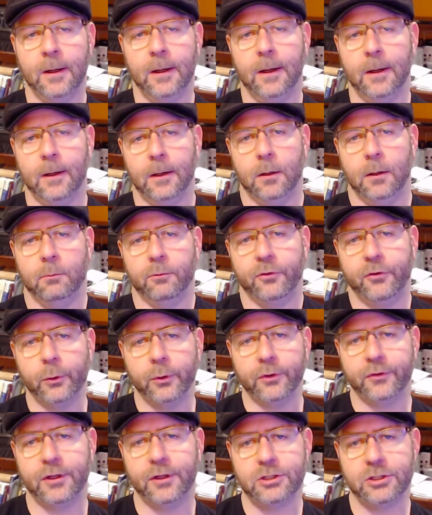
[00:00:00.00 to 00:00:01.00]
So
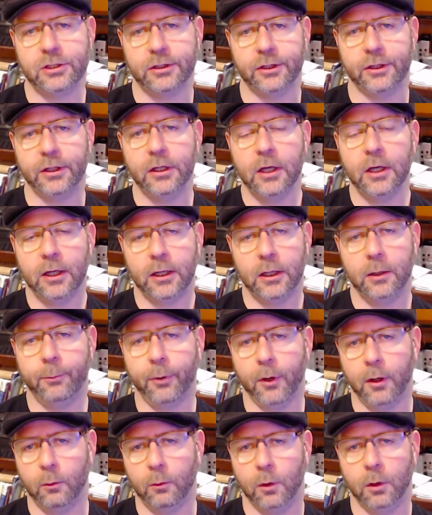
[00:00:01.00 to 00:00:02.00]
essentially in
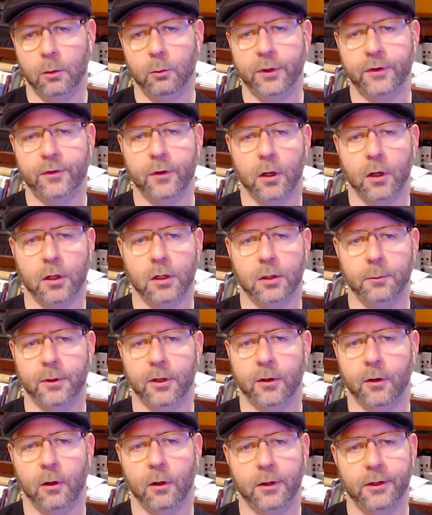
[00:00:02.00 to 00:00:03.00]
part 1 we talked
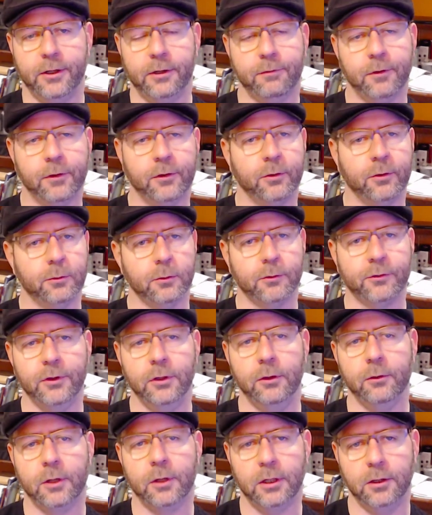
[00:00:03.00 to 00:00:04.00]
about all the different tools that
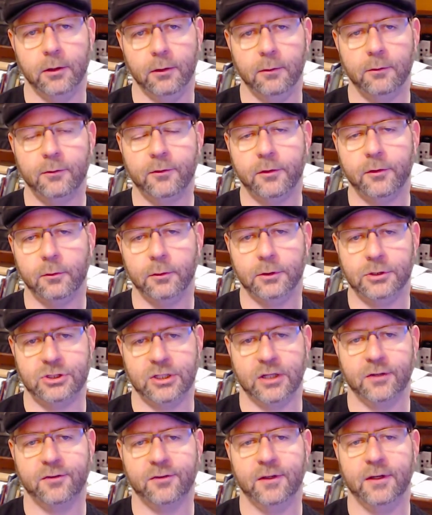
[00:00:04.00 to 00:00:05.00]
you can use to
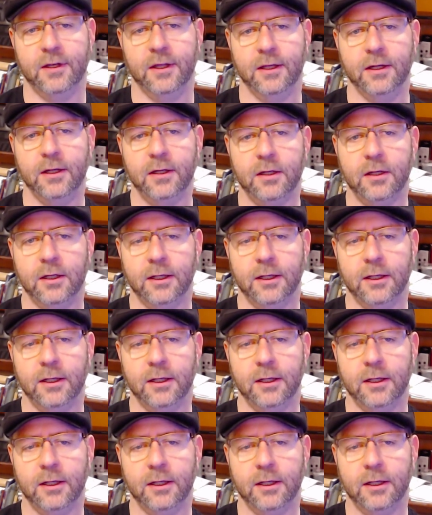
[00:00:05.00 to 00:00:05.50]
ingest the data